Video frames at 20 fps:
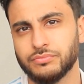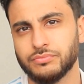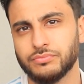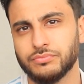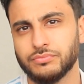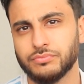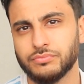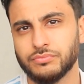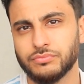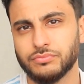
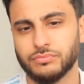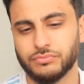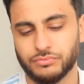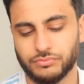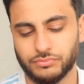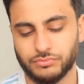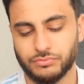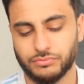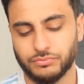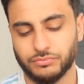
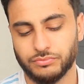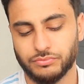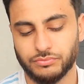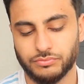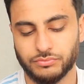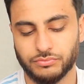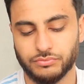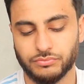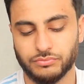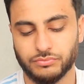
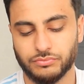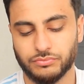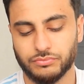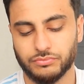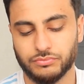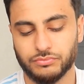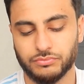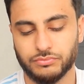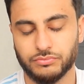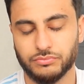
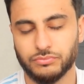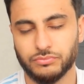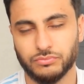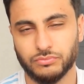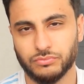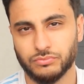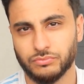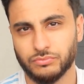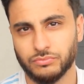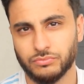
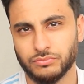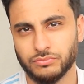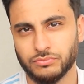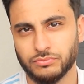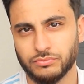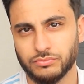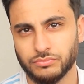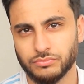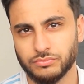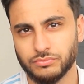
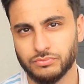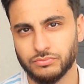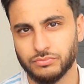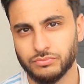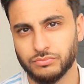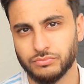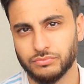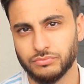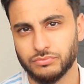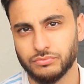
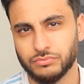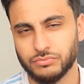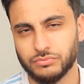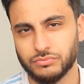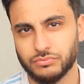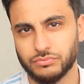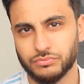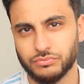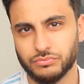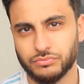
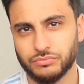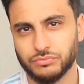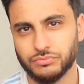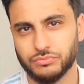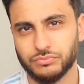[no speech]